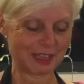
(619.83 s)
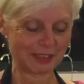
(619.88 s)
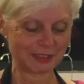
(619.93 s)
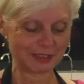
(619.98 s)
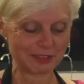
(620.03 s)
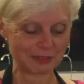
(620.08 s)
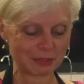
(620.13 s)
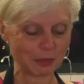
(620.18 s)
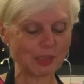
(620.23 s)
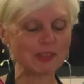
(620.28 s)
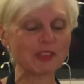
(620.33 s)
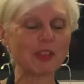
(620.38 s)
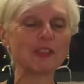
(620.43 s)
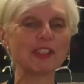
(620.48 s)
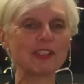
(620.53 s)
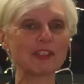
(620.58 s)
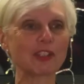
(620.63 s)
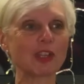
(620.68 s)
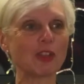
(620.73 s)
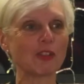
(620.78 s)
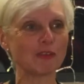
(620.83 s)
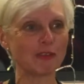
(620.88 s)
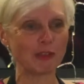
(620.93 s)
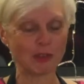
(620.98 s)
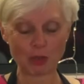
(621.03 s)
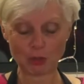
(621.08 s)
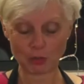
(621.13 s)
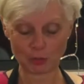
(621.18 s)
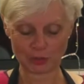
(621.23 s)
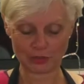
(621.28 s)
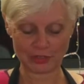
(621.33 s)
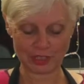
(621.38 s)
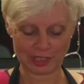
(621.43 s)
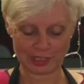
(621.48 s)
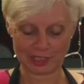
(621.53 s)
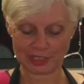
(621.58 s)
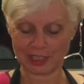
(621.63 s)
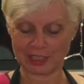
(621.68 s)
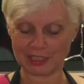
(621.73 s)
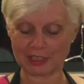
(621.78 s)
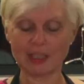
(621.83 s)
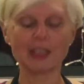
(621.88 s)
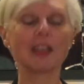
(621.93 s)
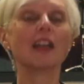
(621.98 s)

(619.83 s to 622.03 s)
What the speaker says: So I don't need to go through the whole thing again.